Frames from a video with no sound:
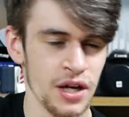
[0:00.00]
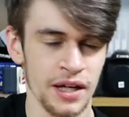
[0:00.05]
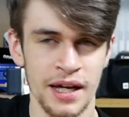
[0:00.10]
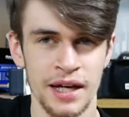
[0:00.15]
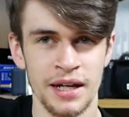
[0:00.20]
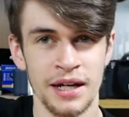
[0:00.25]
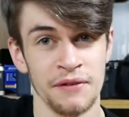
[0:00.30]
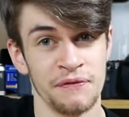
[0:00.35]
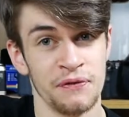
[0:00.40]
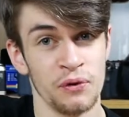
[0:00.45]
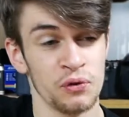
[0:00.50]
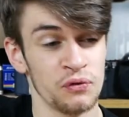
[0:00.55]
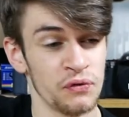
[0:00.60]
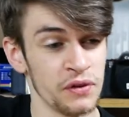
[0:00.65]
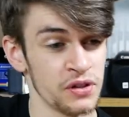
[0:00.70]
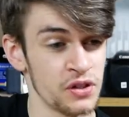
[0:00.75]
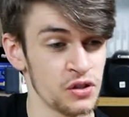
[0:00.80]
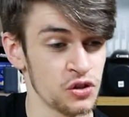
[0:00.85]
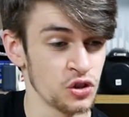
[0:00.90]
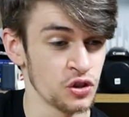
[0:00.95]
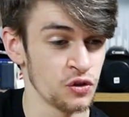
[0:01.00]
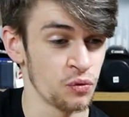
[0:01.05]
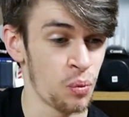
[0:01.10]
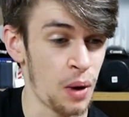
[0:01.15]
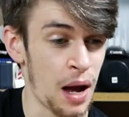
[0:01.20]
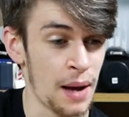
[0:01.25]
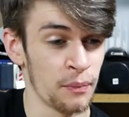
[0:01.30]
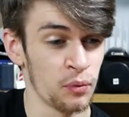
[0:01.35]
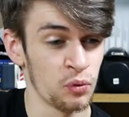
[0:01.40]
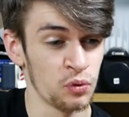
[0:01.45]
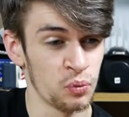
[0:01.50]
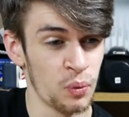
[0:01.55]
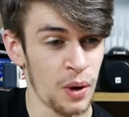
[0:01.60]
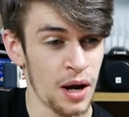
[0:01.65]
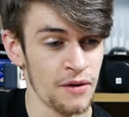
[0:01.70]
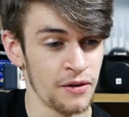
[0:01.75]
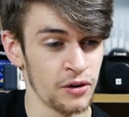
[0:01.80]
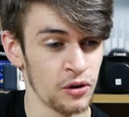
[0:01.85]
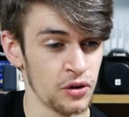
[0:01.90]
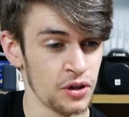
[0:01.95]
Again, it feels vintage because of what Amber was
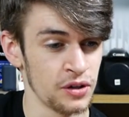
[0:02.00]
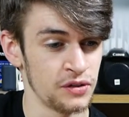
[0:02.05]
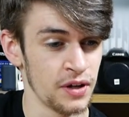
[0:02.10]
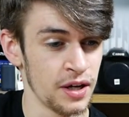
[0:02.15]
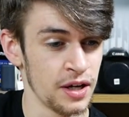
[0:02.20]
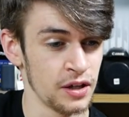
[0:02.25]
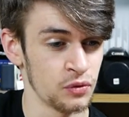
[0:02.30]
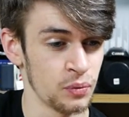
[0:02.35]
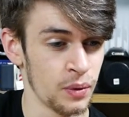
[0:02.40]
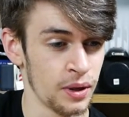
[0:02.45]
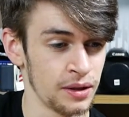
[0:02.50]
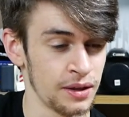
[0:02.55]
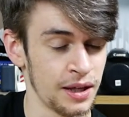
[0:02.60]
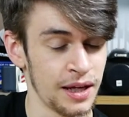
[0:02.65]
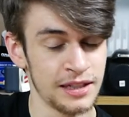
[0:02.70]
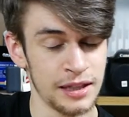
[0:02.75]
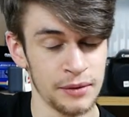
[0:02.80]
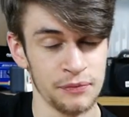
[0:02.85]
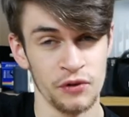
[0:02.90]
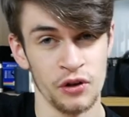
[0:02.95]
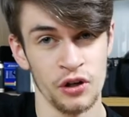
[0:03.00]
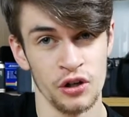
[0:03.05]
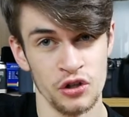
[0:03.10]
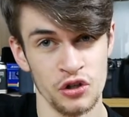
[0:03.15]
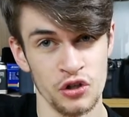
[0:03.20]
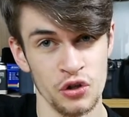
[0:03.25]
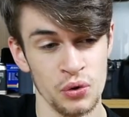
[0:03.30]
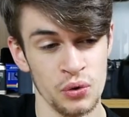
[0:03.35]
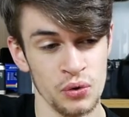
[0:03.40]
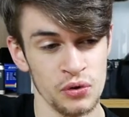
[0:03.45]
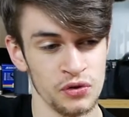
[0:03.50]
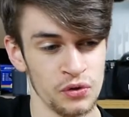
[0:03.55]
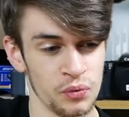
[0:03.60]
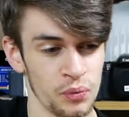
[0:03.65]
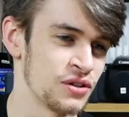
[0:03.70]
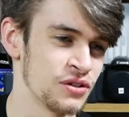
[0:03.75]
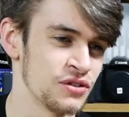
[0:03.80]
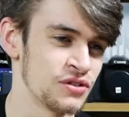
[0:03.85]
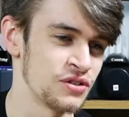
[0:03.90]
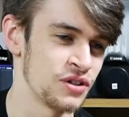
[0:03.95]
wearing on the day as well, except for her shoes,
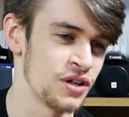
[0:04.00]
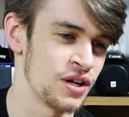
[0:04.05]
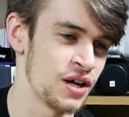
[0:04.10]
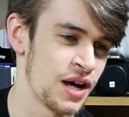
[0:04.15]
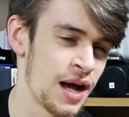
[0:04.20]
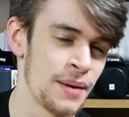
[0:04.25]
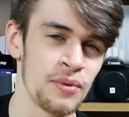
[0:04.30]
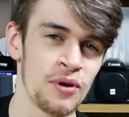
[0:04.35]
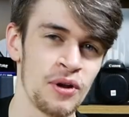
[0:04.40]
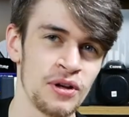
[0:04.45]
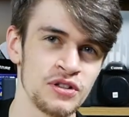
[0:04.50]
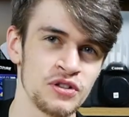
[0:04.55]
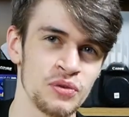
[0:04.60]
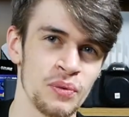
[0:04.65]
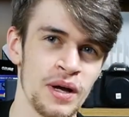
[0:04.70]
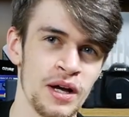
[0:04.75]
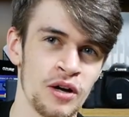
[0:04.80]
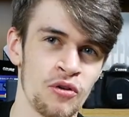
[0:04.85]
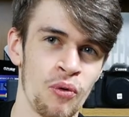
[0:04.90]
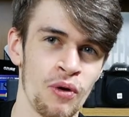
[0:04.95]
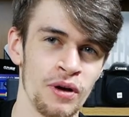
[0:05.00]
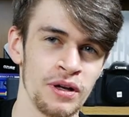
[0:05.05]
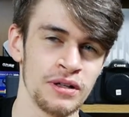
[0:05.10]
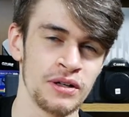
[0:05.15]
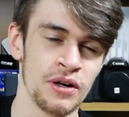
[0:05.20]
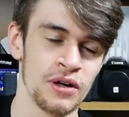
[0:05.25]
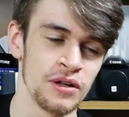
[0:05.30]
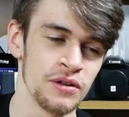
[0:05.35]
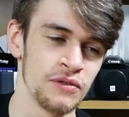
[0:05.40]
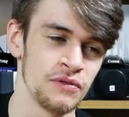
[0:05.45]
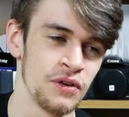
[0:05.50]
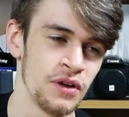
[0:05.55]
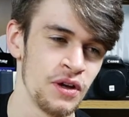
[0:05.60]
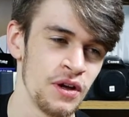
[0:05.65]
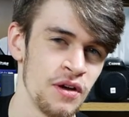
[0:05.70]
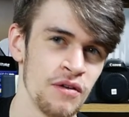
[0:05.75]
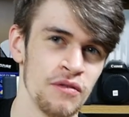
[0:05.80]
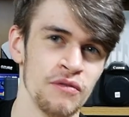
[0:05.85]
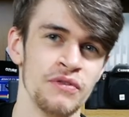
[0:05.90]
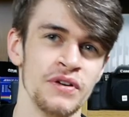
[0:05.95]
because Amber likes to wear quite kind of
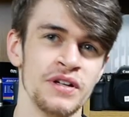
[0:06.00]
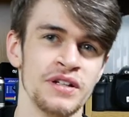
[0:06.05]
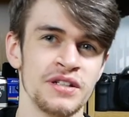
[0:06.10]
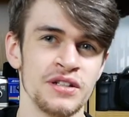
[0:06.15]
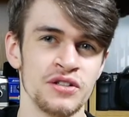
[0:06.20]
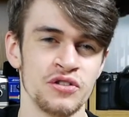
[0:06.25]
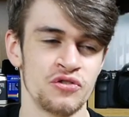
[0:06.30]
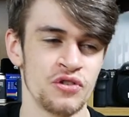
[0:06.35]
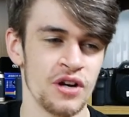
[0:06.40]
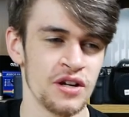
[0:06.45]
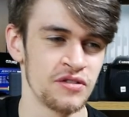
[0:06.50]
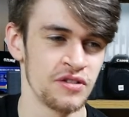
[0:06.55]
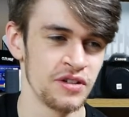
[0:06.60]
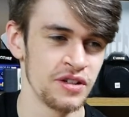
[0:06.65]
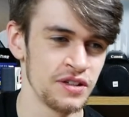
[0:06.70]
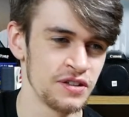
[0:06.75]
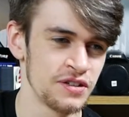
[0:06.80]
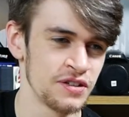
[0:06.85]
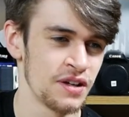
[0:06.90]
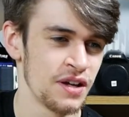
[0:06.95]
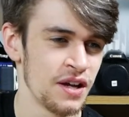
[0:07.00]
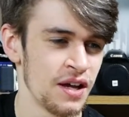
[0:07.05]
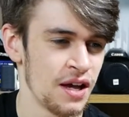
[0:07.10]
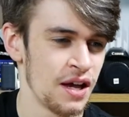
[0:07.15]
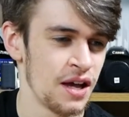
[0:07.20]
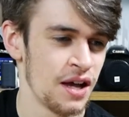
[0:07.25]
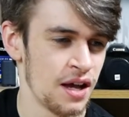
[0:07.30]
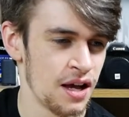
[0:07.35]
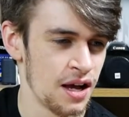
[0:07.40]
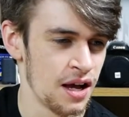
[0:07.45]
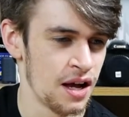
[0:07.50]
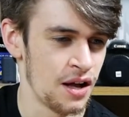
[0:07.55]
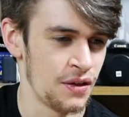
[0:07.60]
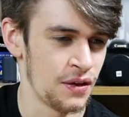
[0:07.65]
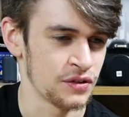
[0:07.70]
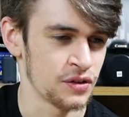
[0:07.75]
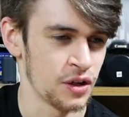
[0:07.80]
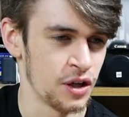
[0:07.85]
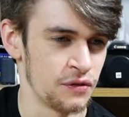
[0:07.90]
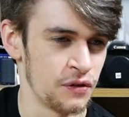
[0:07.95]
vintage dresses.
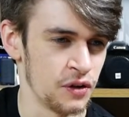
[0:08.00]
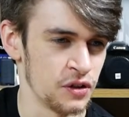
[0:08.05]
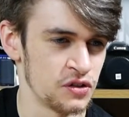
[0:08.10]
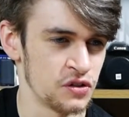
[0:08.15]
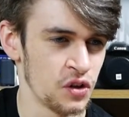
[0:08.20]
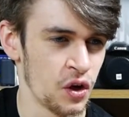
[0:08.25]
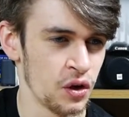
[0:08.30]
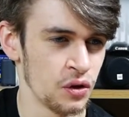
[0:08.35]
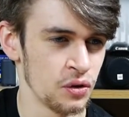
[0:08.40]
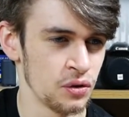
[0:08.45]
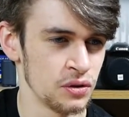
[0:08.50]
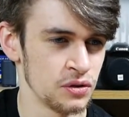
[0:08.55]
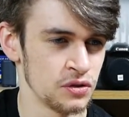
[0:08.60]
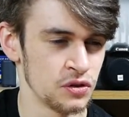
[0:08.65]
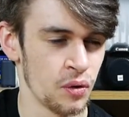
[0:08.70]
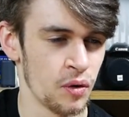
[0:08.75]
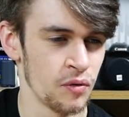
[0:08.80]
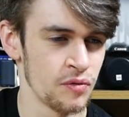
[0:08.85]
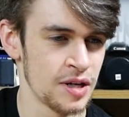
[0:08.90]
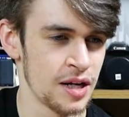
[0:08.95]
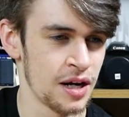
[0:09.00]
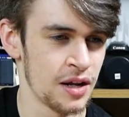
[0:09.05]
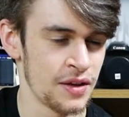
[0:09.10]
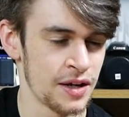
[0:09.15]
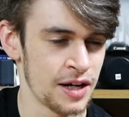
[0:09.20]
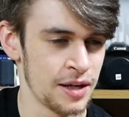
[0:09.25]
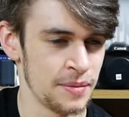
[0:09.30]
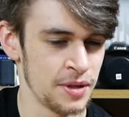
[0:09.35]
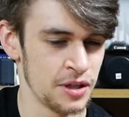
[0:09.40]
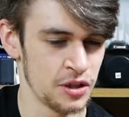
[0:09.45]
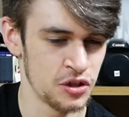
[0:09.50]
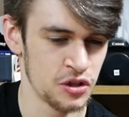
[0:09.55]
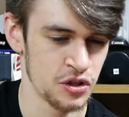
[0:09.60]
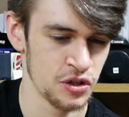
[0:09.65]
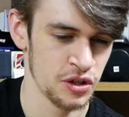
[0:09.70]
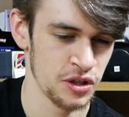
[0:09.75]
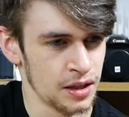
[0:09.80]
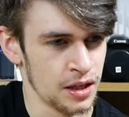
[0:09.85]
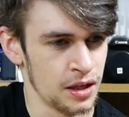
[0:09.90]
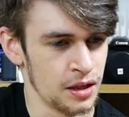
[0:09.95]
That's kind of her style, so I really like that image.
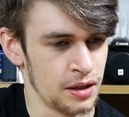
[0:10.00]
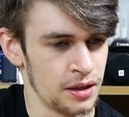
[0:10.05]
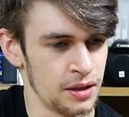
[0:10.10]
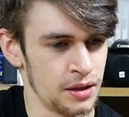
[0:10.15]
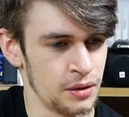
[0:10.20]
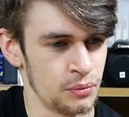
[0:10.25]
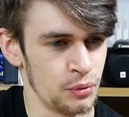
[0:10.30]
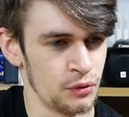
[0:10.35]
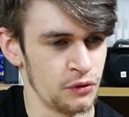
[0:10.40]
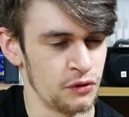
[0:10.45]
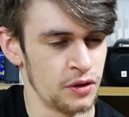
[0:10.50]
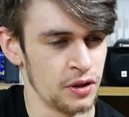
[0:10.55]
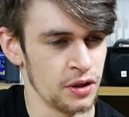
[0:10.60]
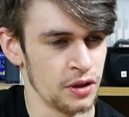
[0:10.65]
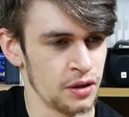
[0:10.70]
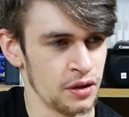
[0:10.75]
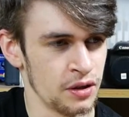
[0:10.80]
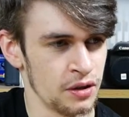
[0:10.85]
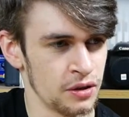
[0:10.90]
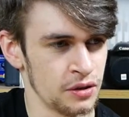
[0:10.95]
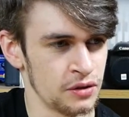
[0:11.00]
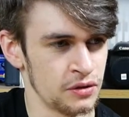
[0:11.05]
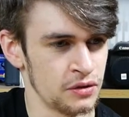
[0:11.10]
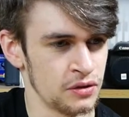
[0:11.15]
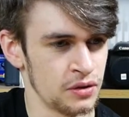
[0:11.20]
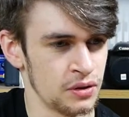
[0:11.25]
And we've got